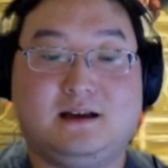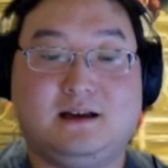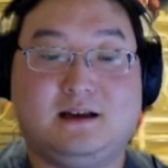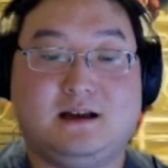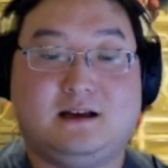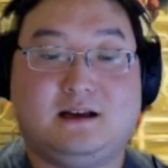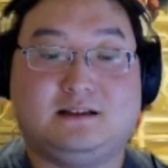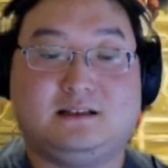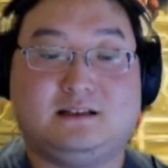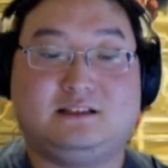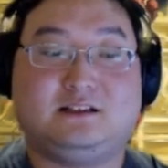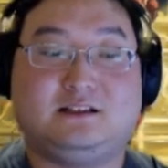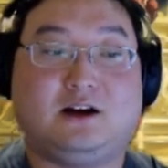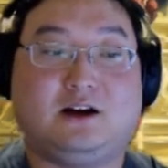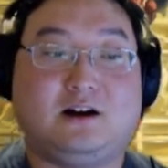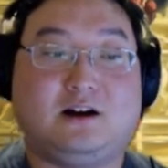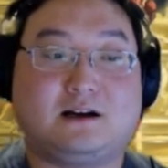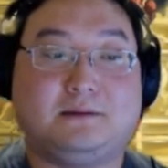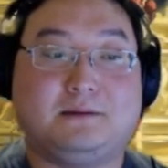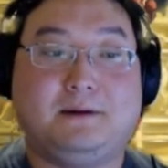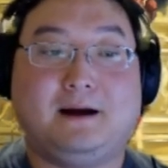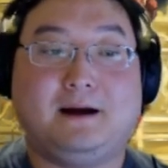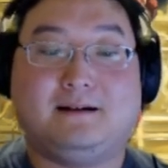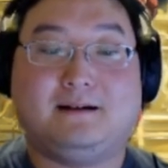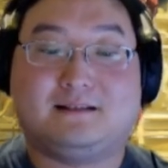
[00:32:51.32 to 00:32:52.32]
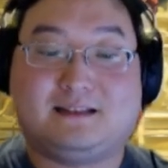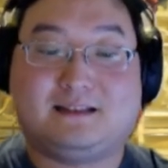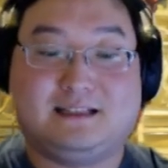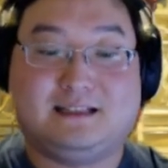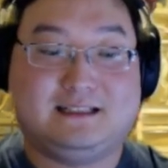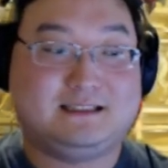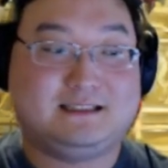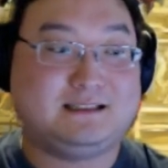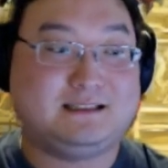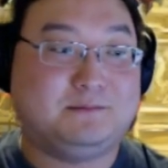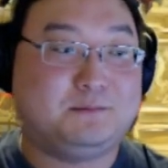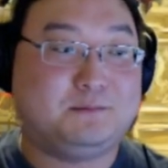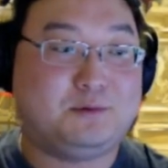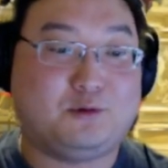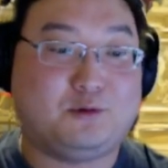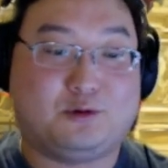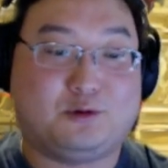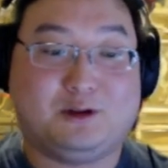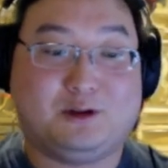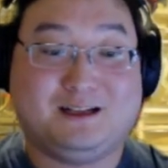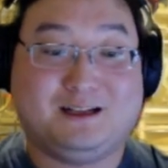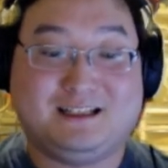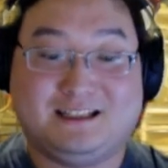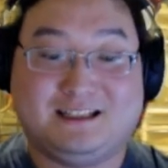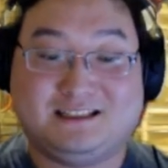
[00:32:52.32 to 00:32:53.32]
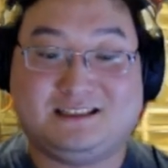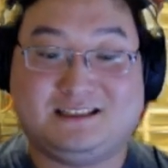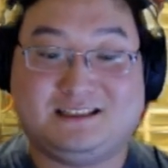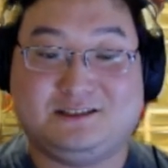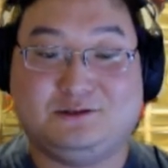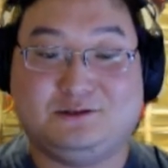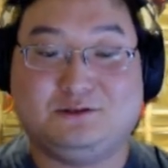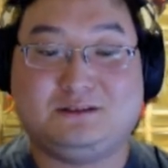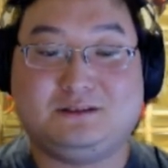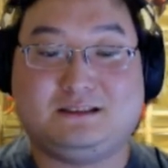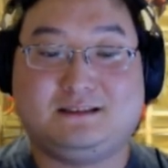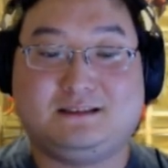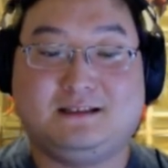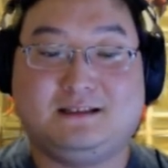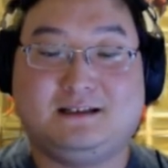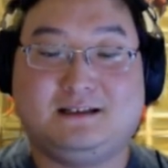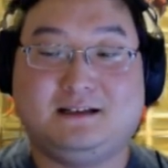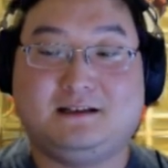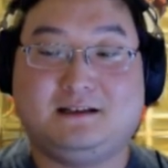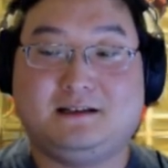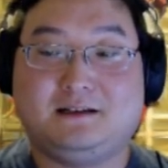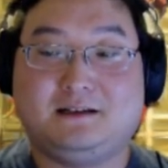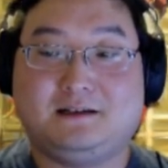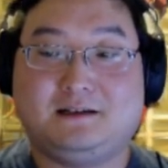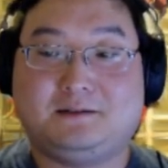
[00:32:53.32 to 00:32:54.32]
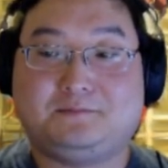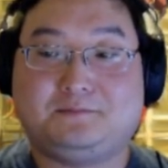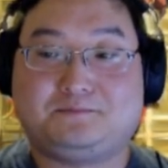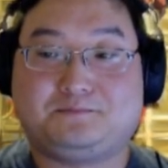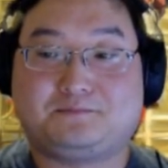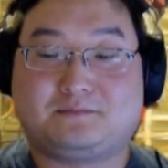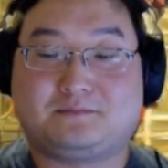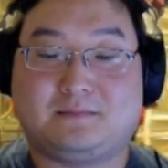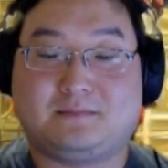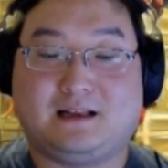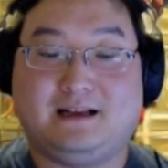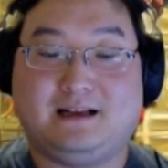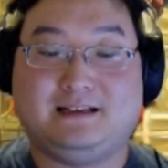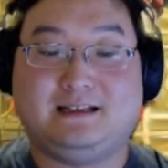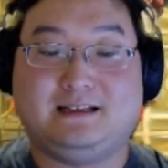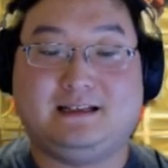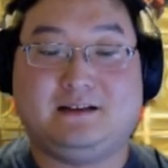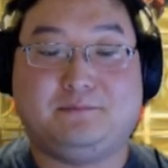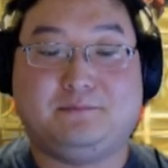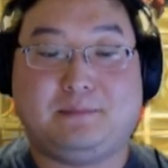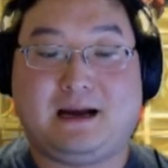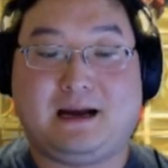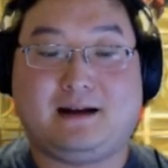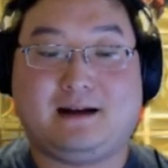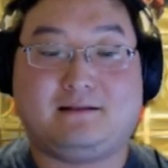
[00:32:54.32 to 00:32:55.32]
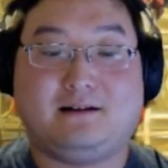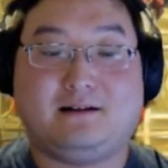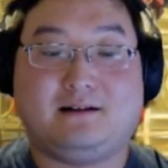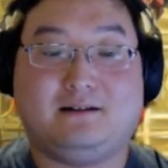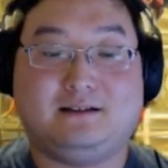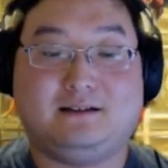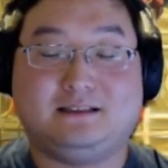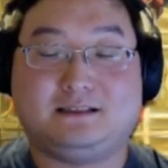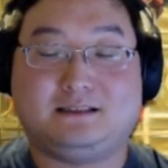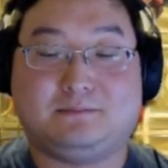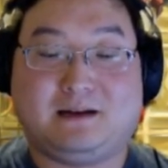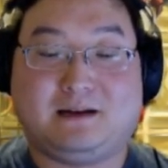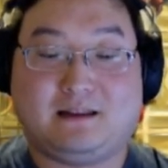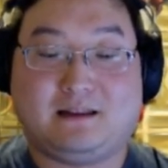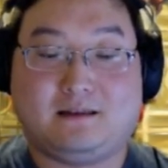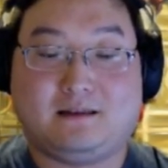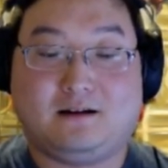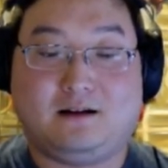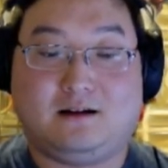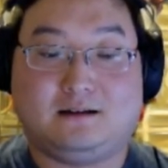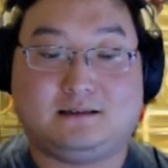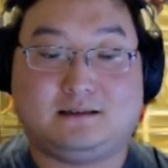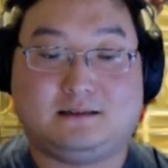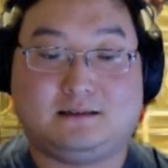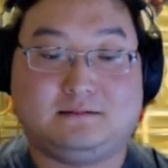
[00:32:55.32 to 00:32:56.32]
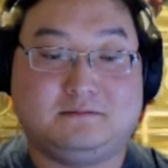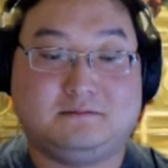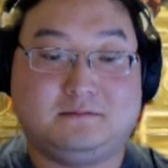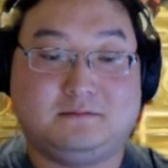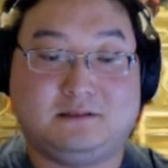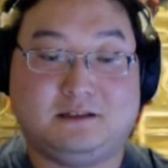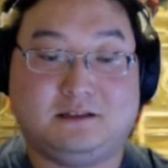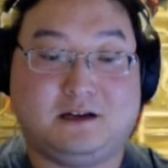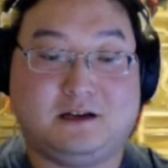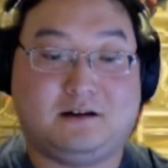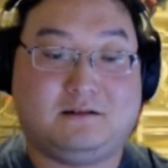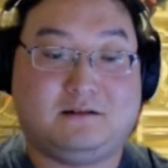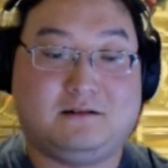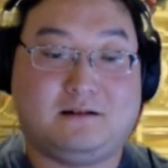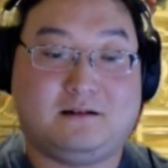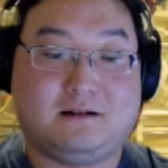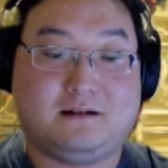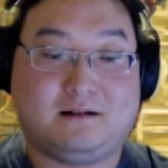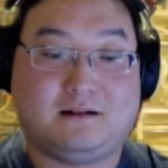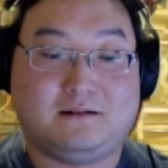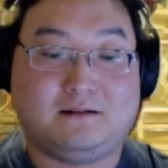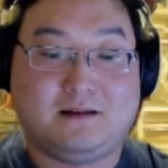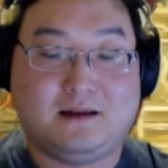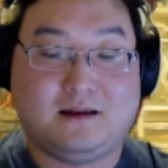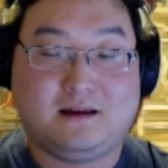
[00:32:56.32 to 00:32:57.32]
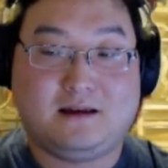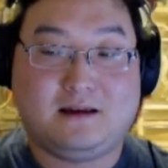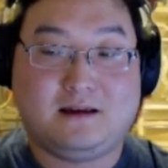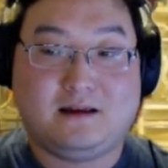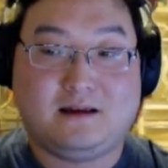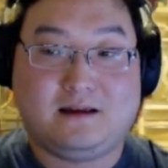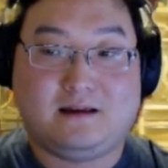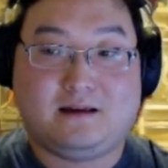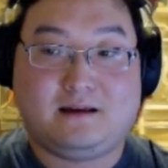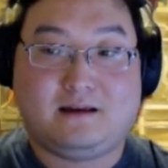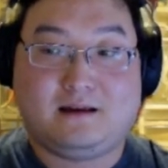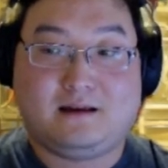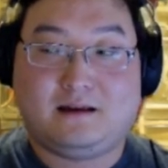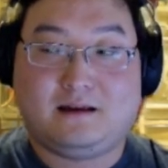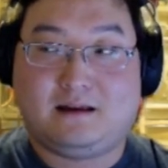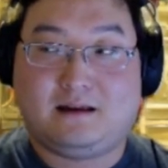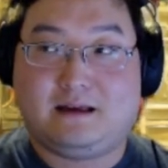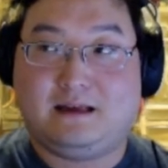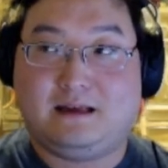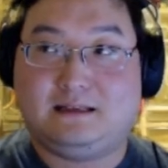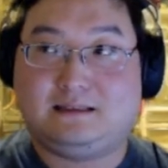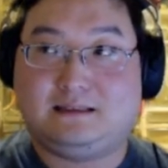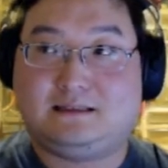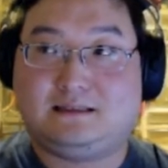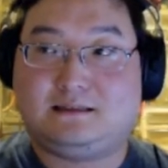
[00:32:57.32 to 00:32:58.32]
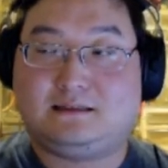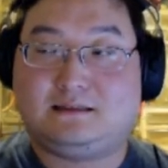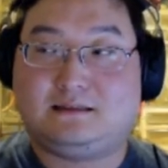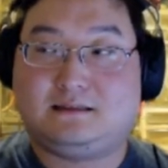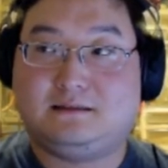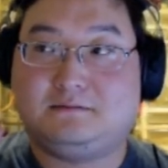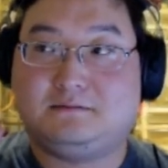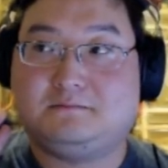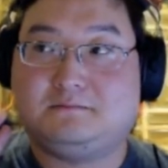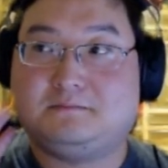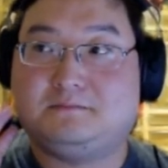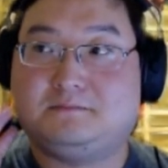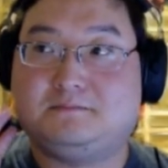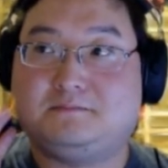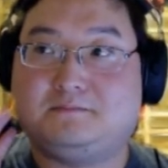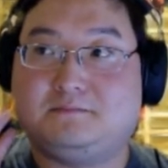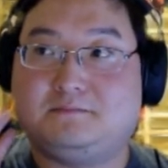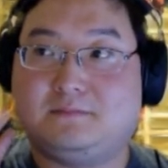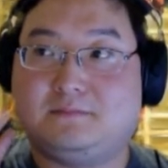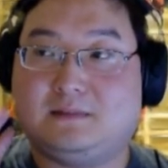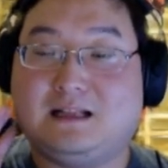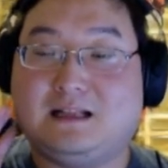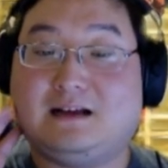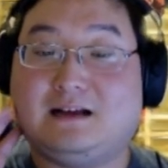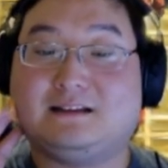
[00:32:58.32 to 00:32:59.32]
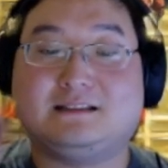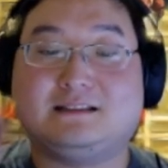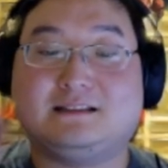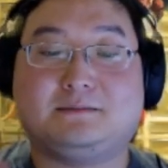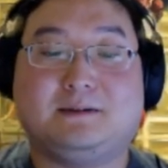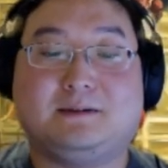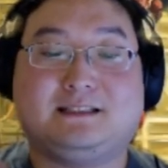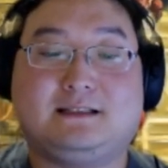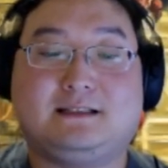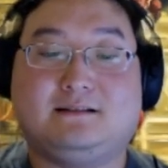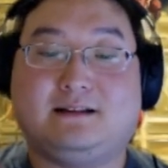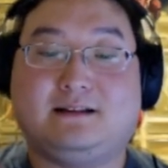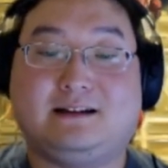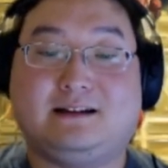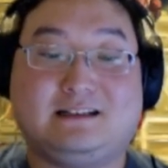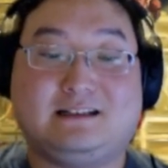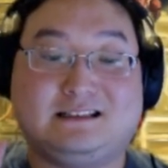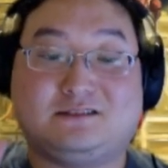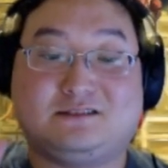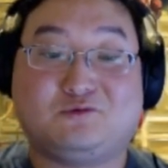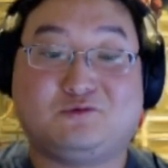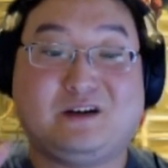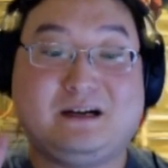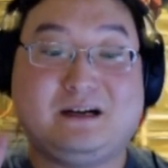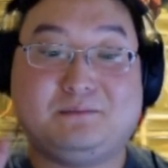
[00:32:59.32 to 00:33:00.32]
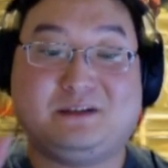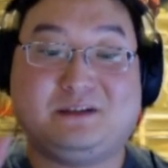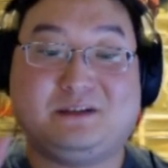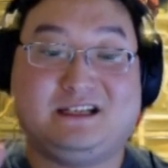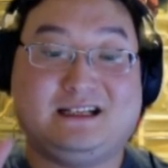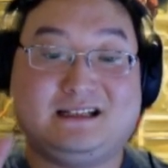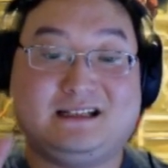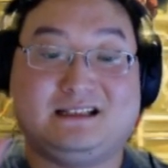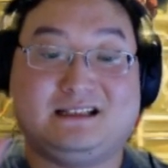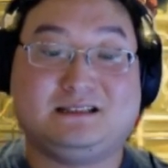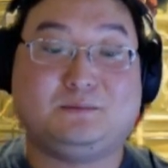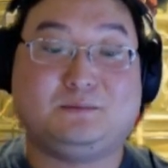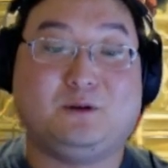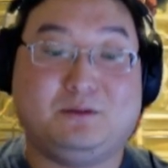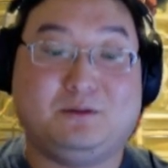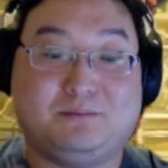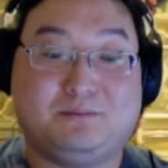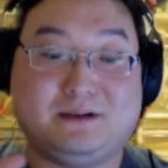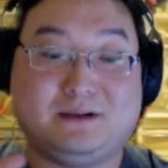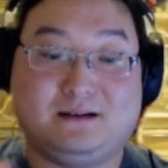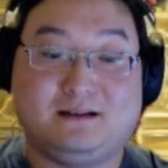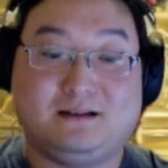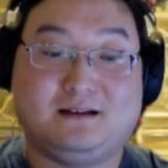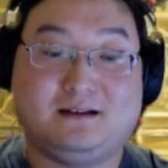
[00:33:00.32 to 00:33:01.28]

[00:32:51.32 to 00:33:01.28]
to talk about these important issues and give background is my thoughts. You know, it's now this might sound like it's rambling at this point, but